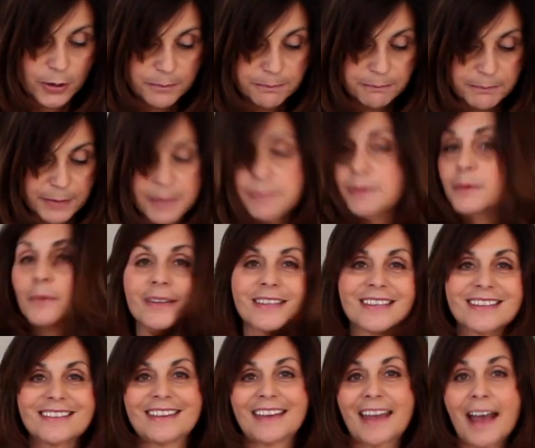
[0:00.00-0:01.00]
maybe
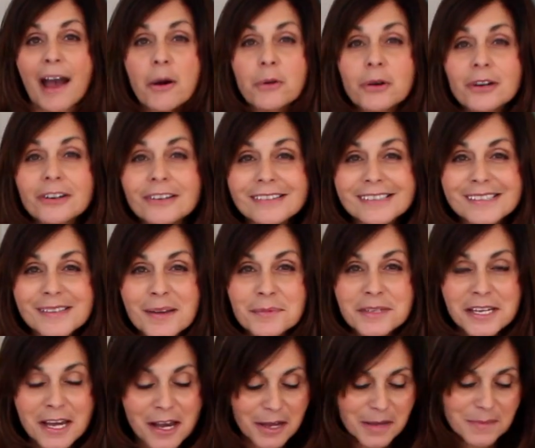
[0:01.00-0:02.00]
within the hour
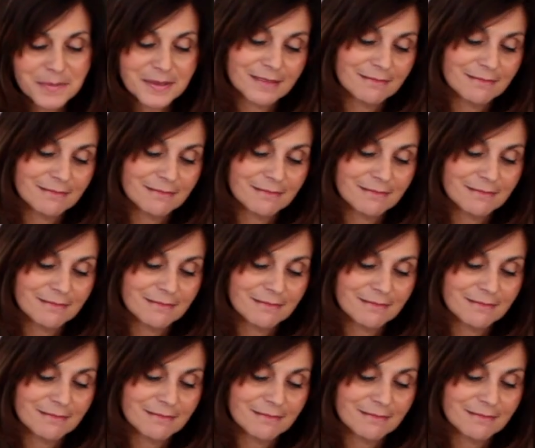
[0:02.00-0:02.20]
sometimes,